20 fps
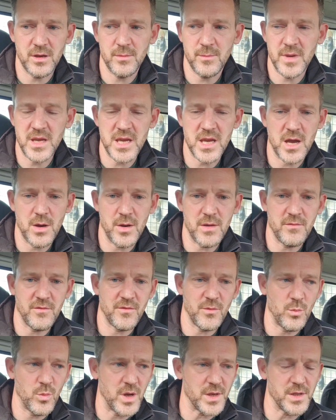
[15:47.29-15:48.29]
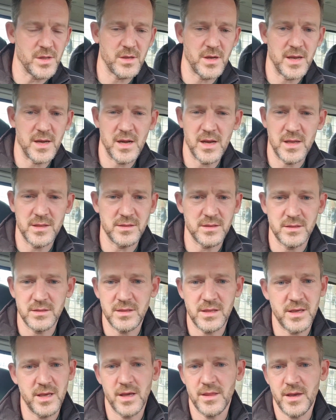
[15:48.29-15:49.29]
at me going from one side of London
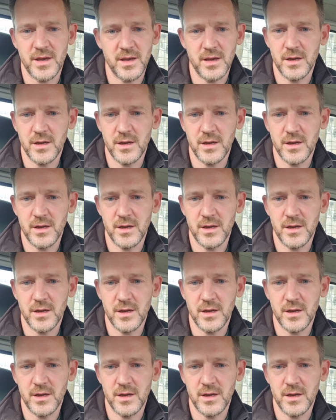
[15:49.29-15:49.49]
to the other,